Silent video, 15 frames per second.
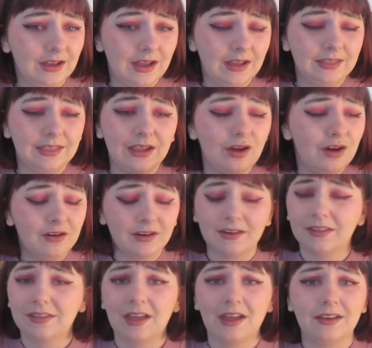They can't
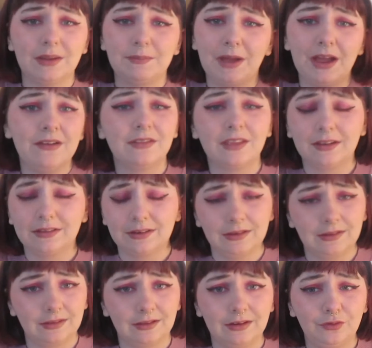consent. The parents had to
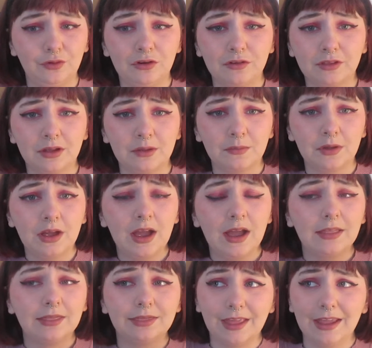consent for them.
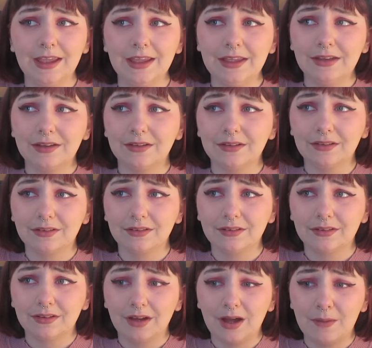They
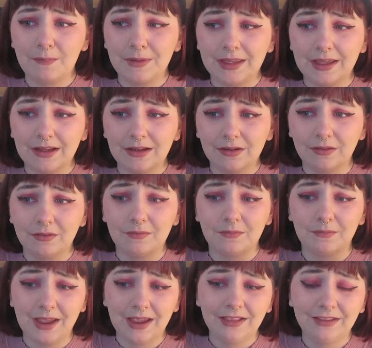are being
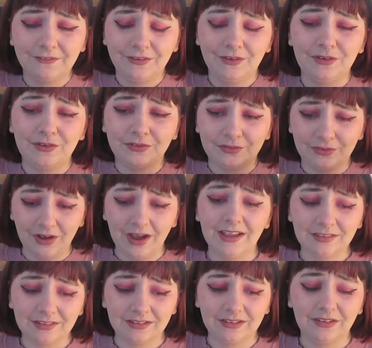made to feel
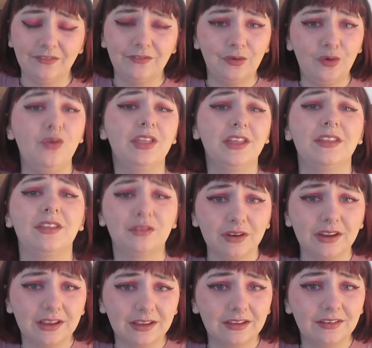frightened for this
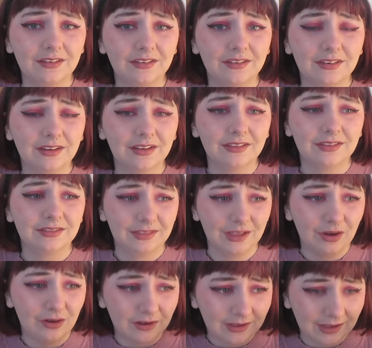study. They
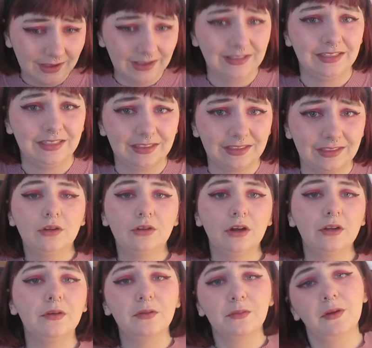are kids.
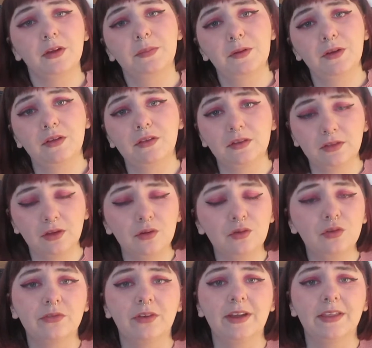Toddlers were exposed to
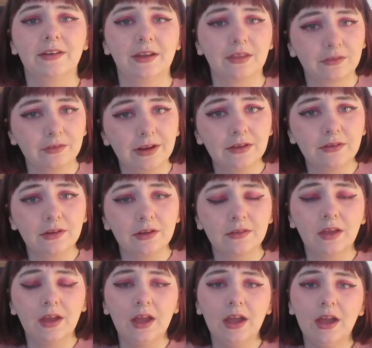social threats like strangers,
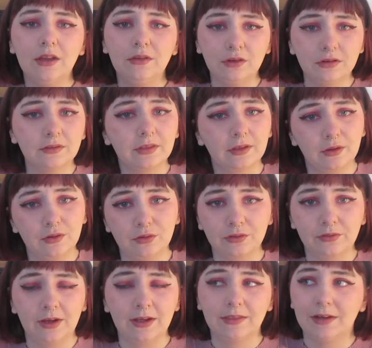non-social
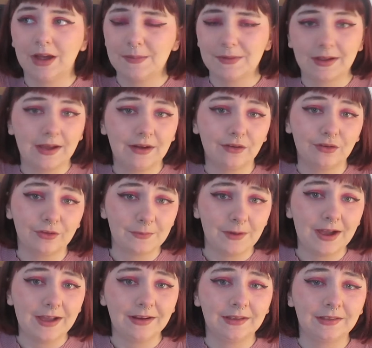threats like mechanical
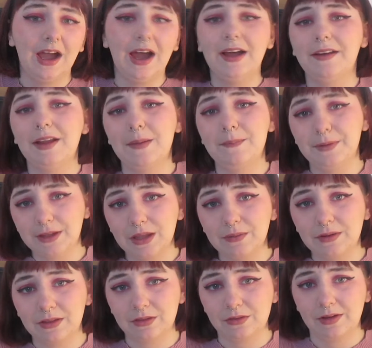spiders, and
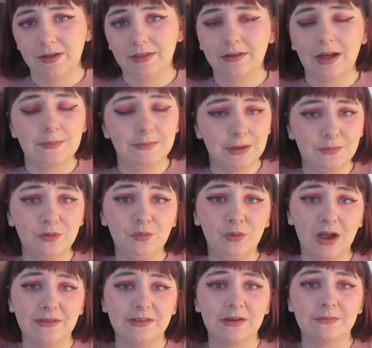ambiguous threats like people
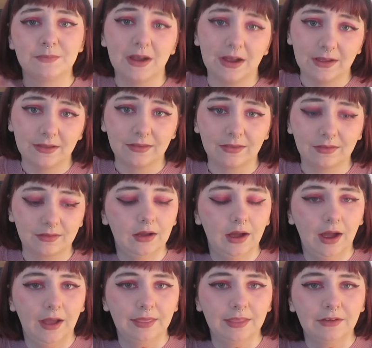wearing masks.
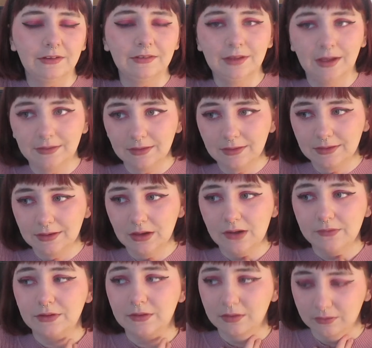And their intensity
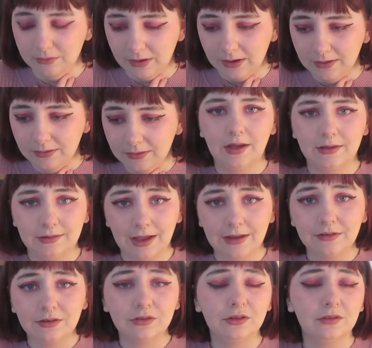of distress,
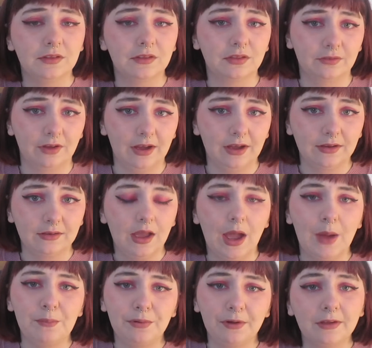attention to the threat,
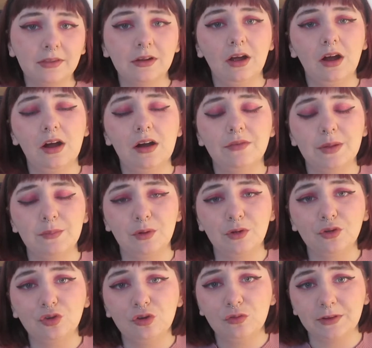and presence of
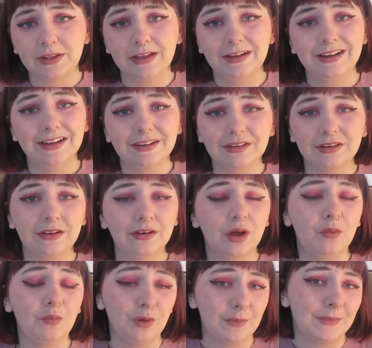emotional regulation
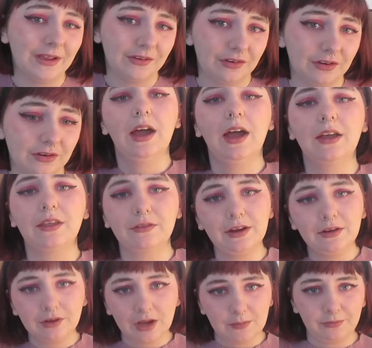were measured. A
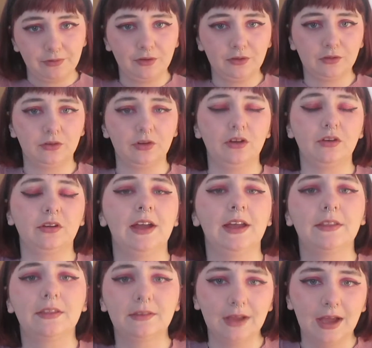stranger approached a toddler
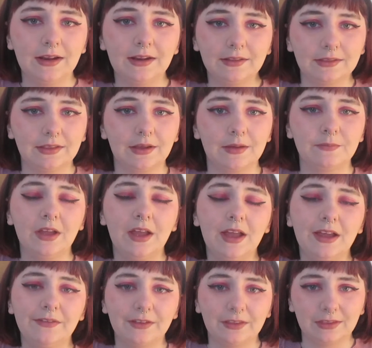and stared at them
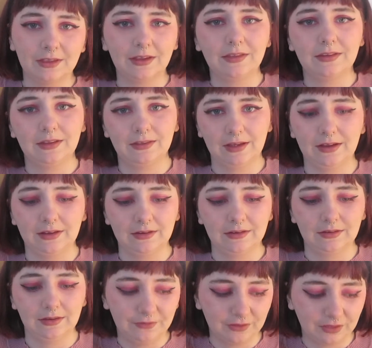for 60
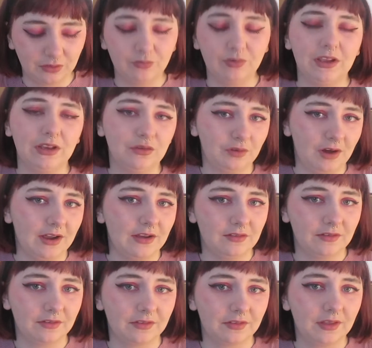seconds for 3
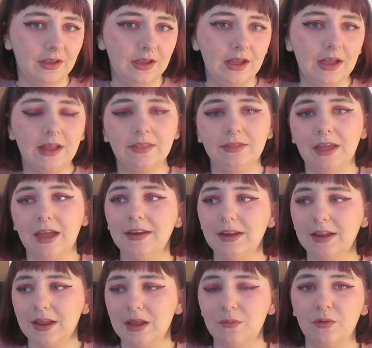trials. Then
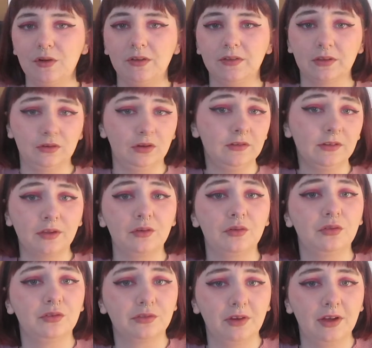it was a
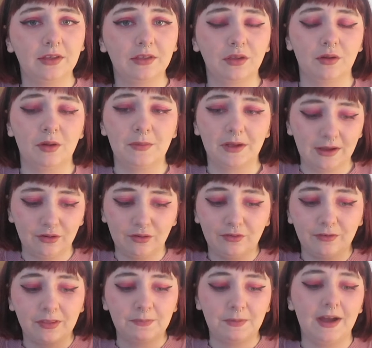non-social threat, so a
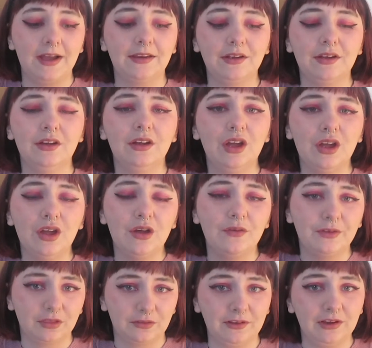mechanical spider
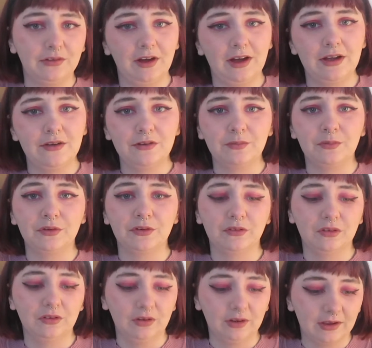for 3 trials would
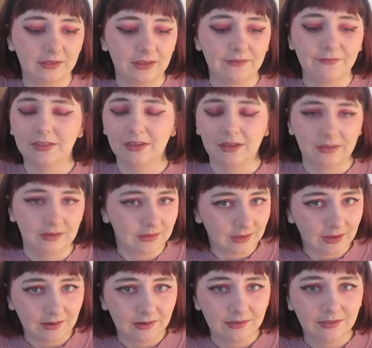look at them for 60
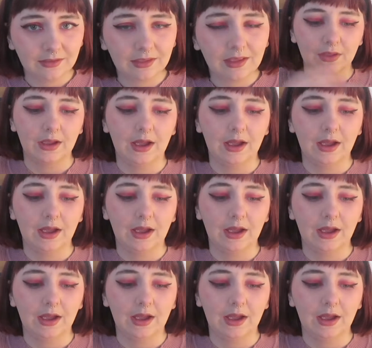seconds.